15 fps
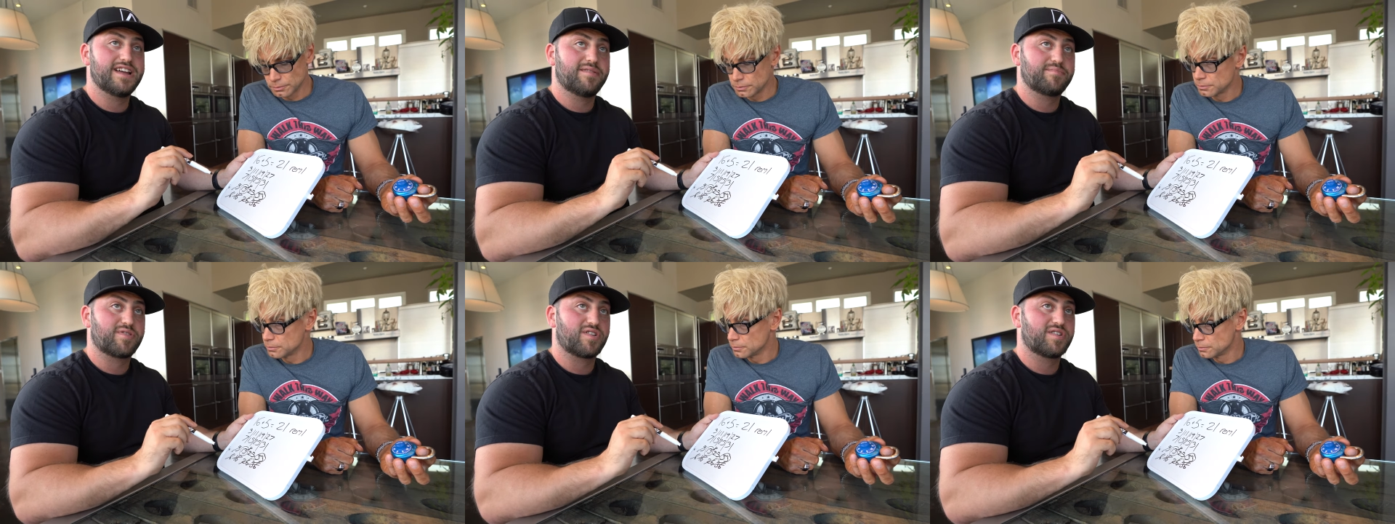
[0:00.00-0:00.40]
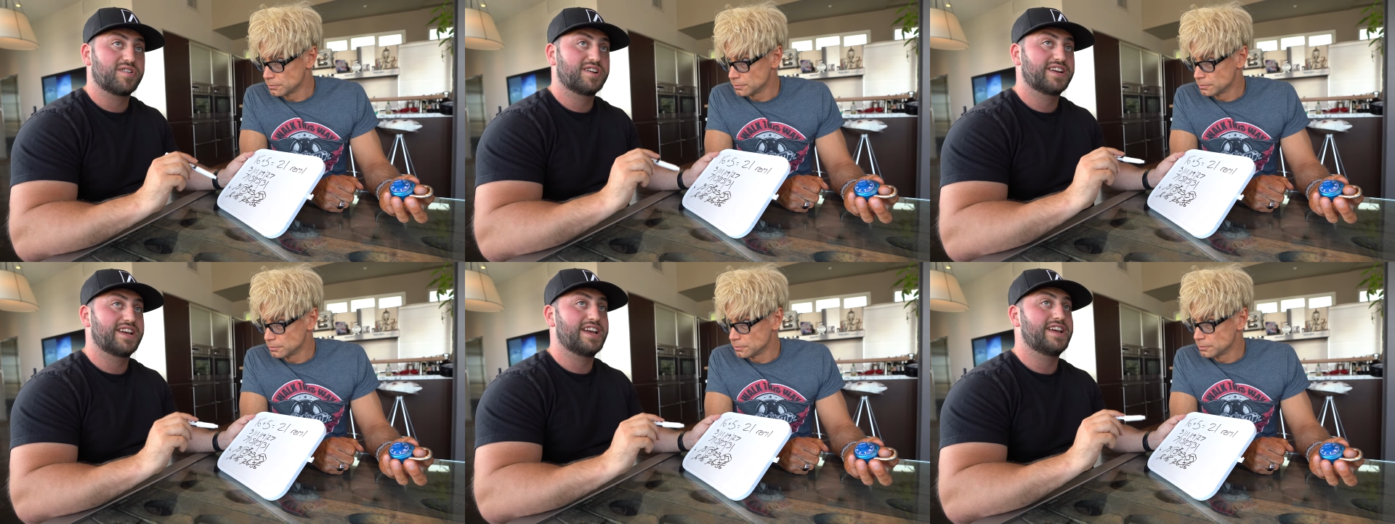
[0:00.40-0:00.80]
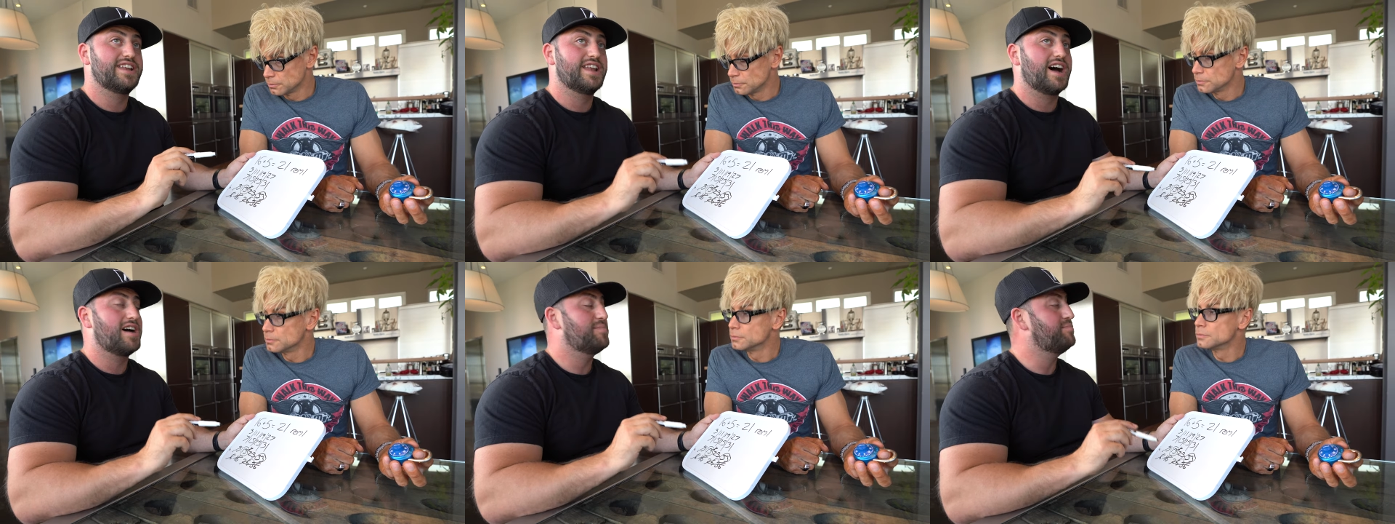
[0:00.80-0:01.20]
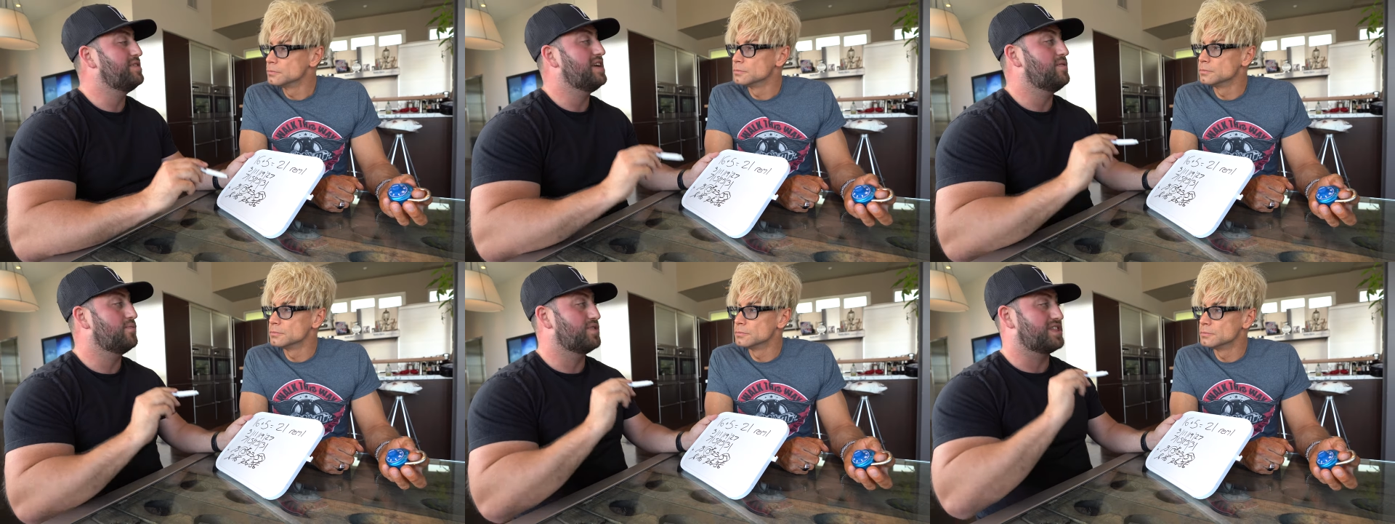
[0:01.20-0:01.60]
Speaker 1: number cannot
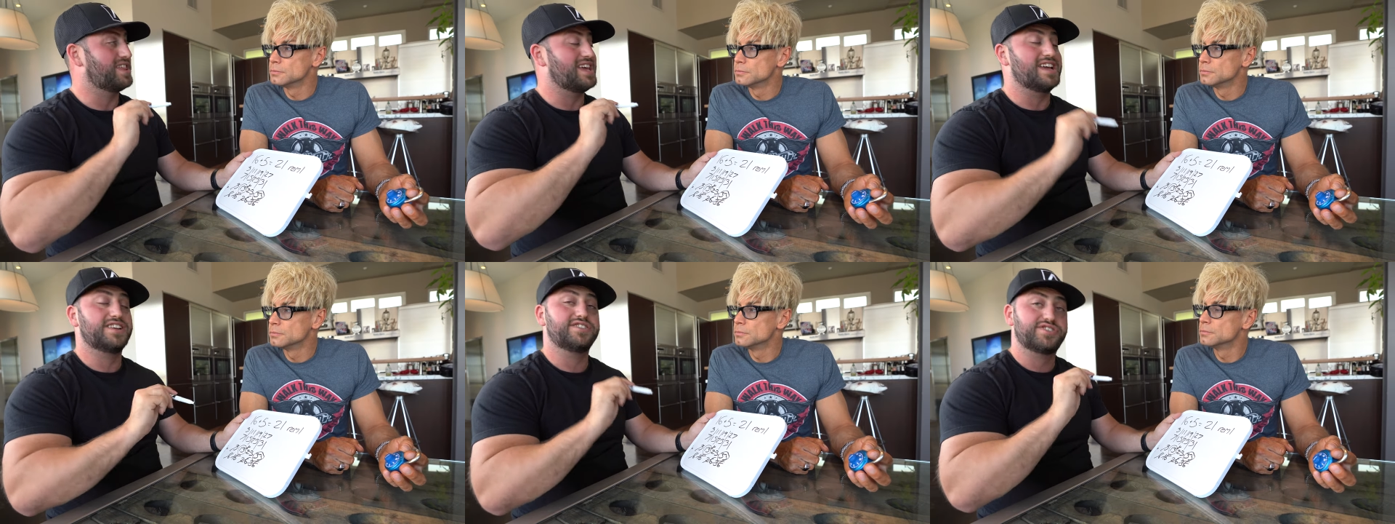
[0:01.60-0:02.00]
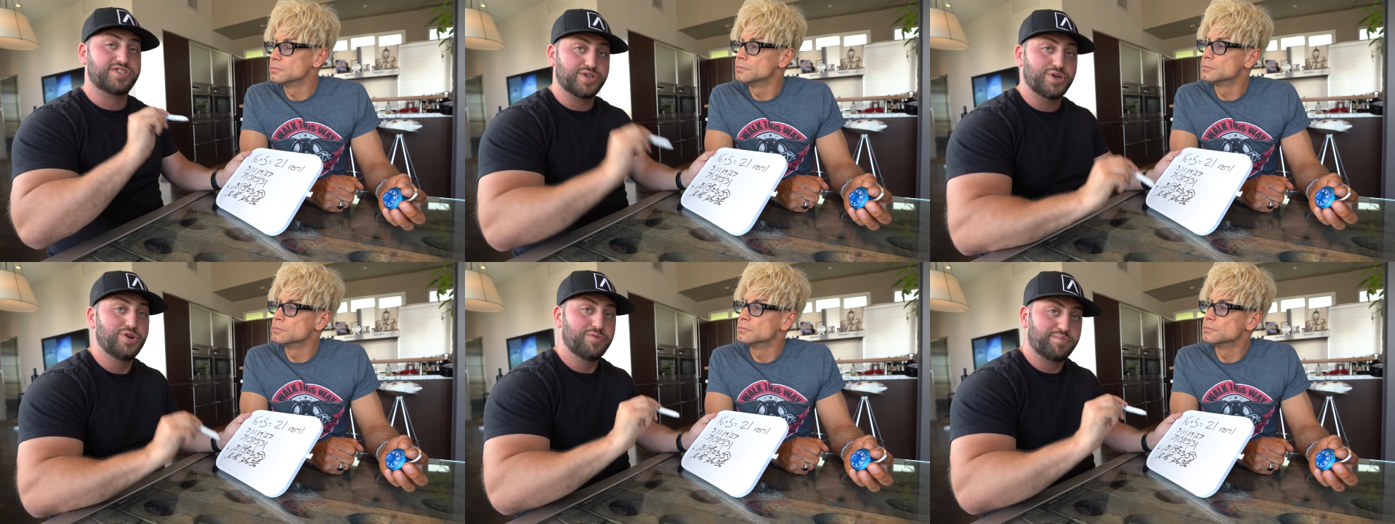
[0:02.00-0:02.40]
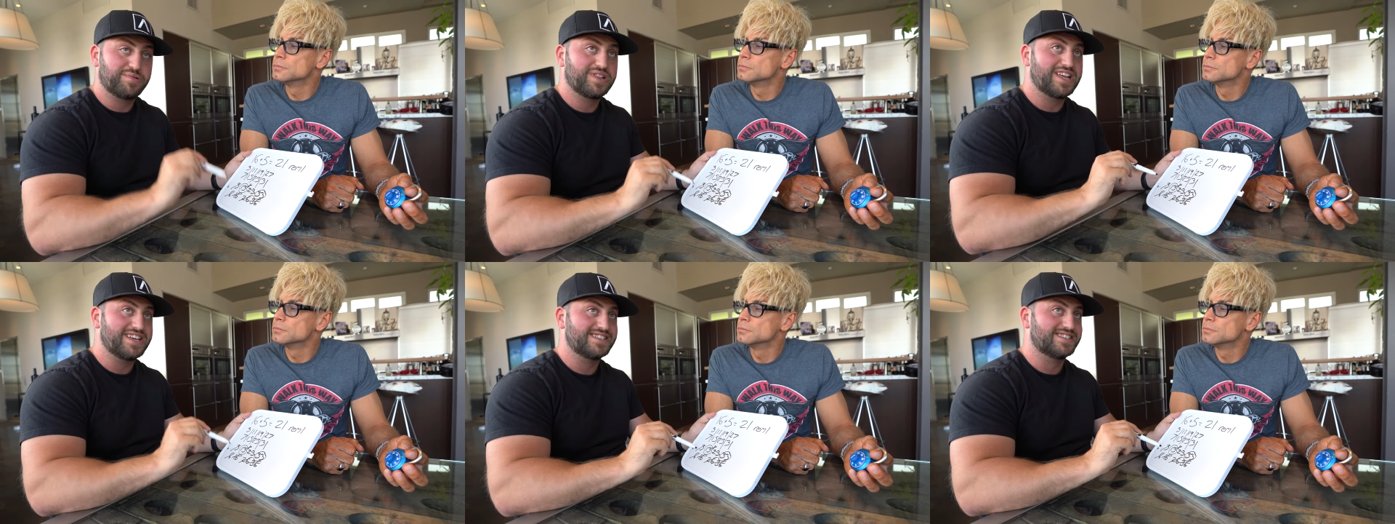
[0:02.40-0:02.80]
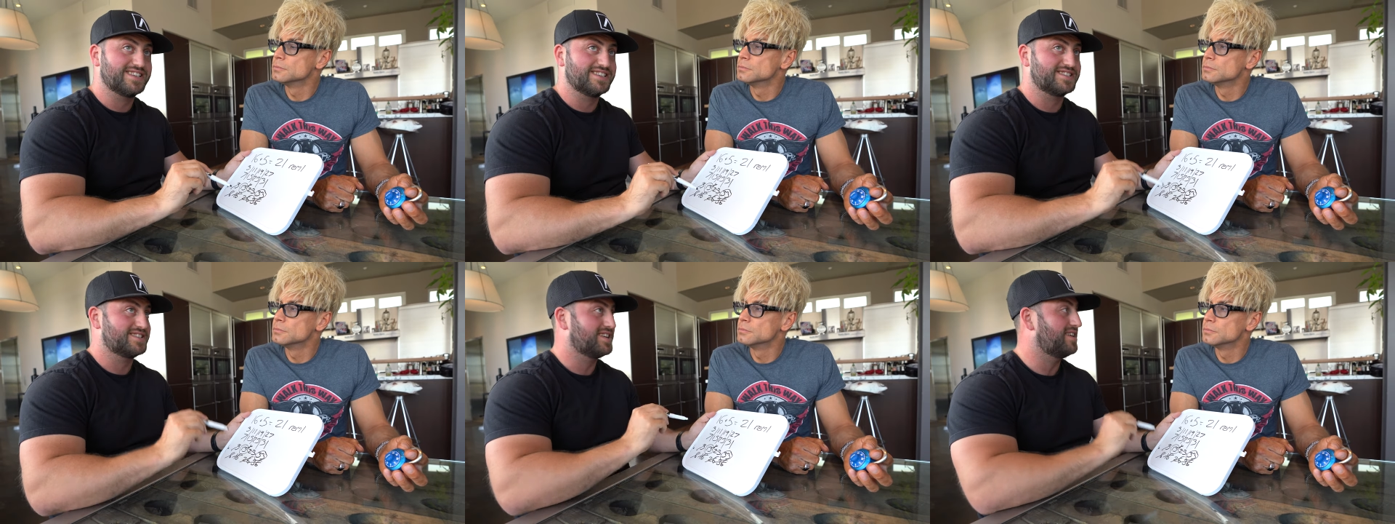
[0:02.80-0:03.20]
be within 2
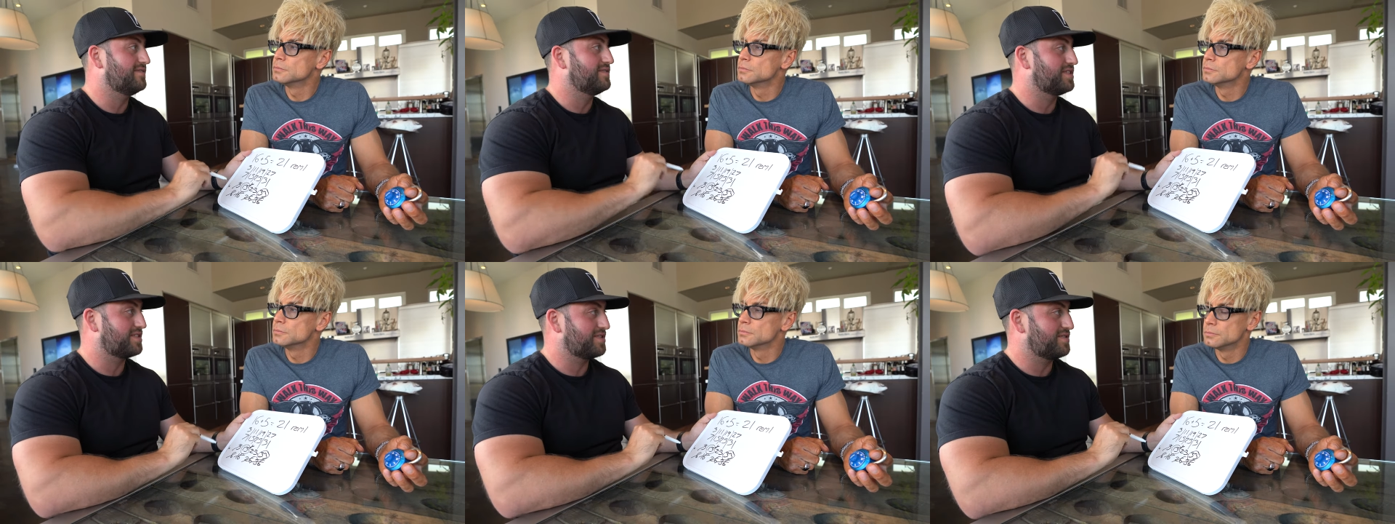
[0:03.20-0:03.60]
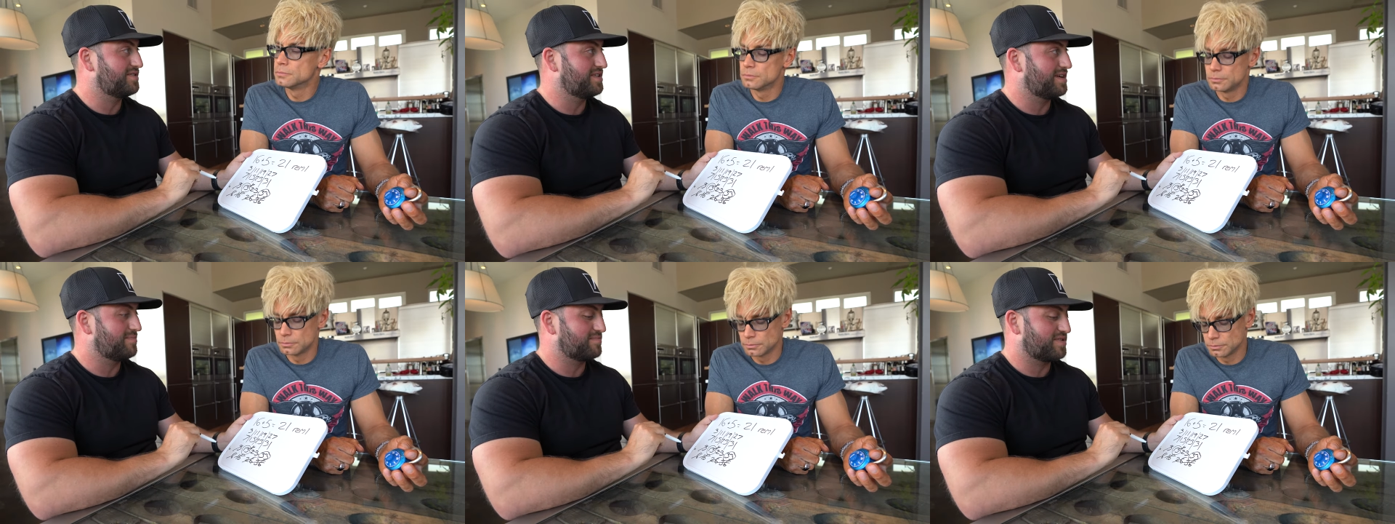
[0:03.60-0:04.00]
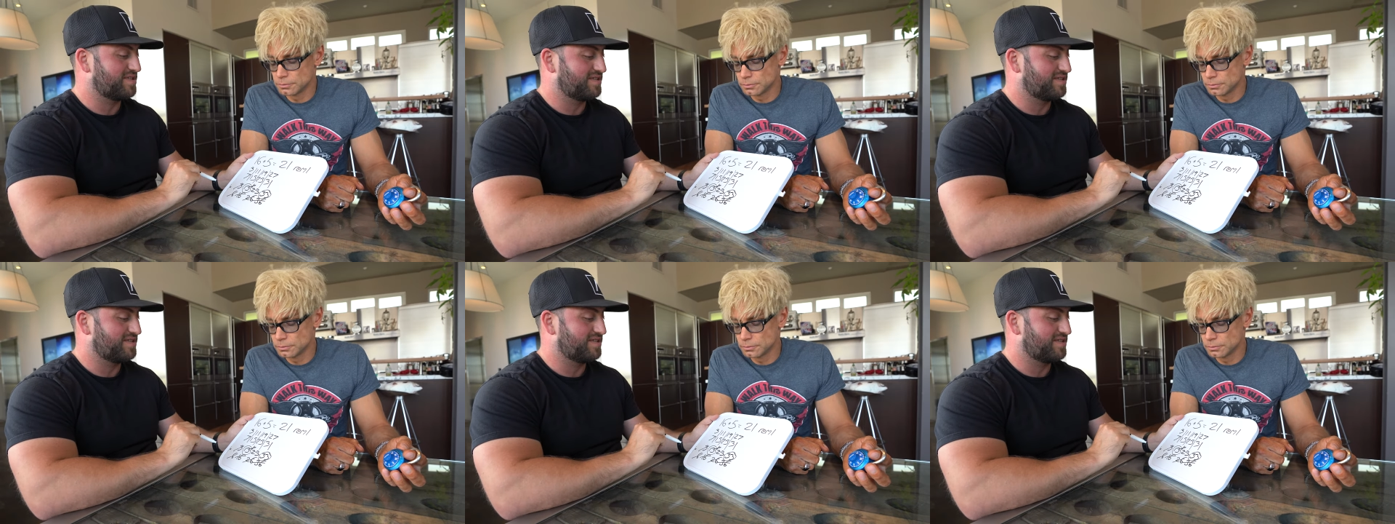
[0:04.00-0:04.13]
places of the third number.